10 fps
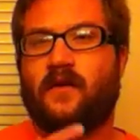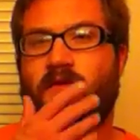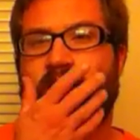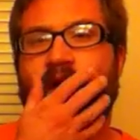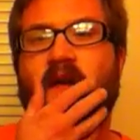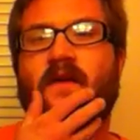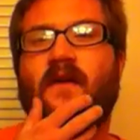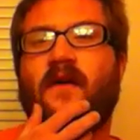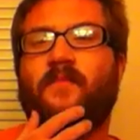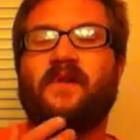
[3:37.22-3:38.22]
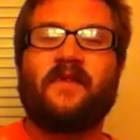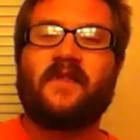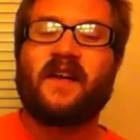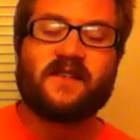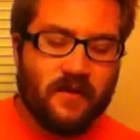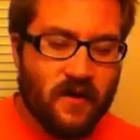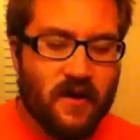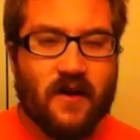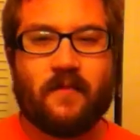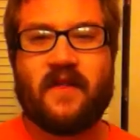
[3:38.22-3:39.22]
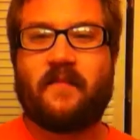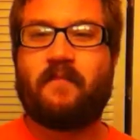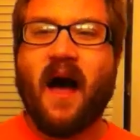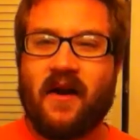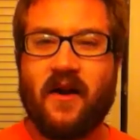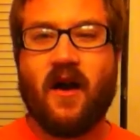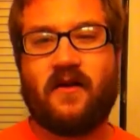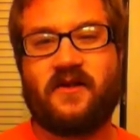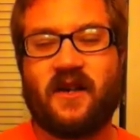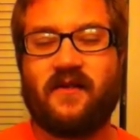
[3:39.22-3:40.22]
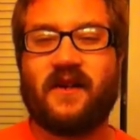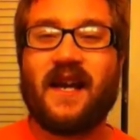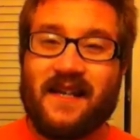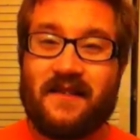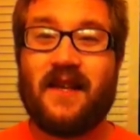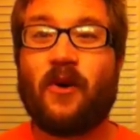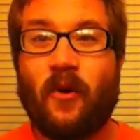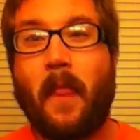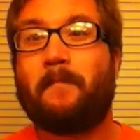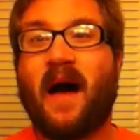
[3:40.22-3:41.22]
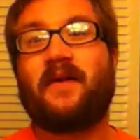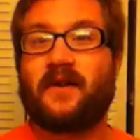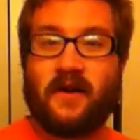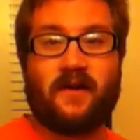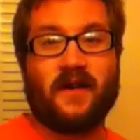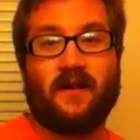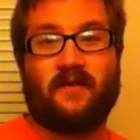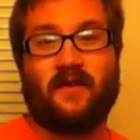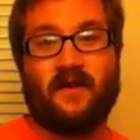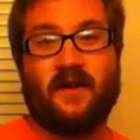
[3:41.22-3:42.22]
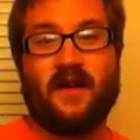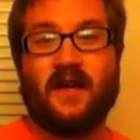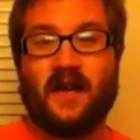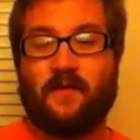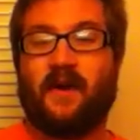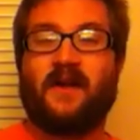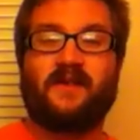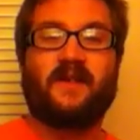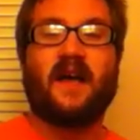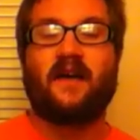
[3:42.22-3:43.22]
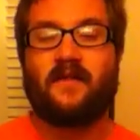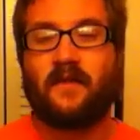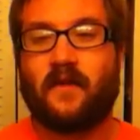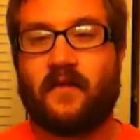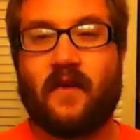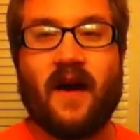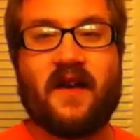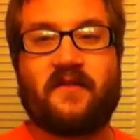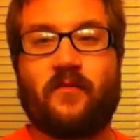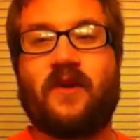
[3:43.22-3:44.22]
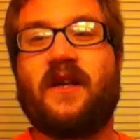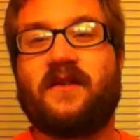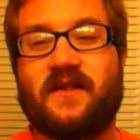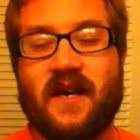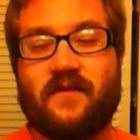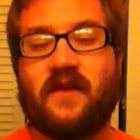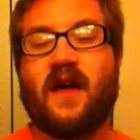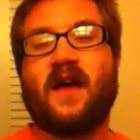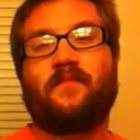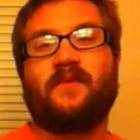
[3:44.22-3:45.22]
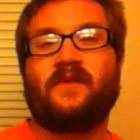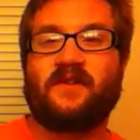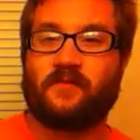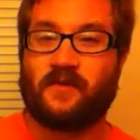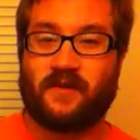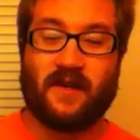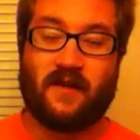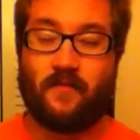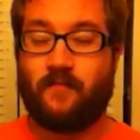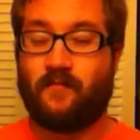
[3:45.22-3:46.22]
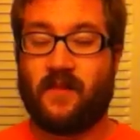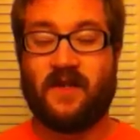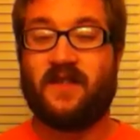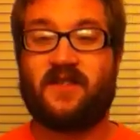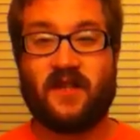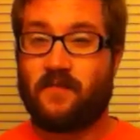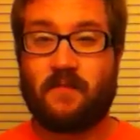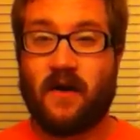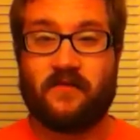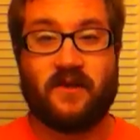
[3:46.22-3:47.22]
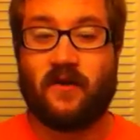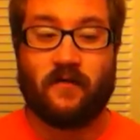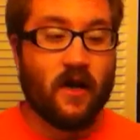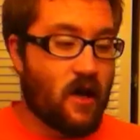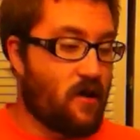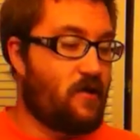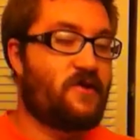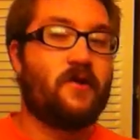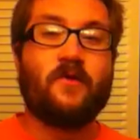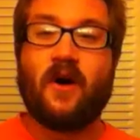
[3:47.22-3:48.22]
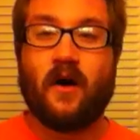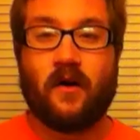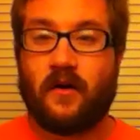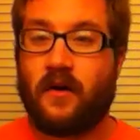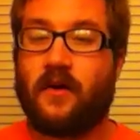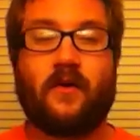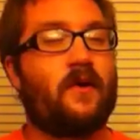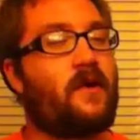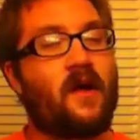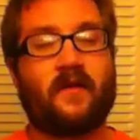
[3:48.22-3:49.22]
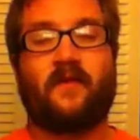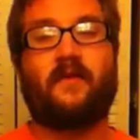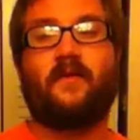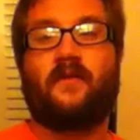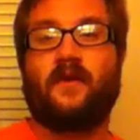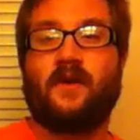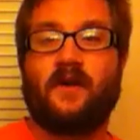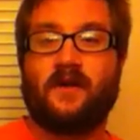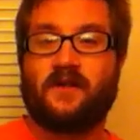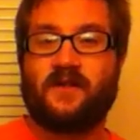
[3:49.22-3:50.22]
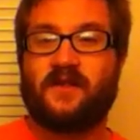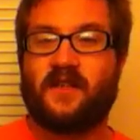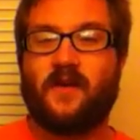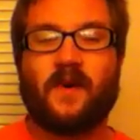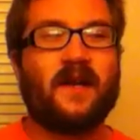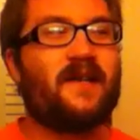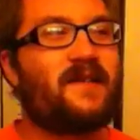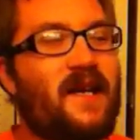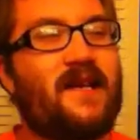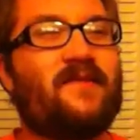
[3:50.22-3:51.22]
but the thing is not here, but the bounty hunter's here. He's the only bounty hunter here. Because in the last one he saved the day, but this one's like it's just him by himself. There's no UGG or nothing. It's just him, and it's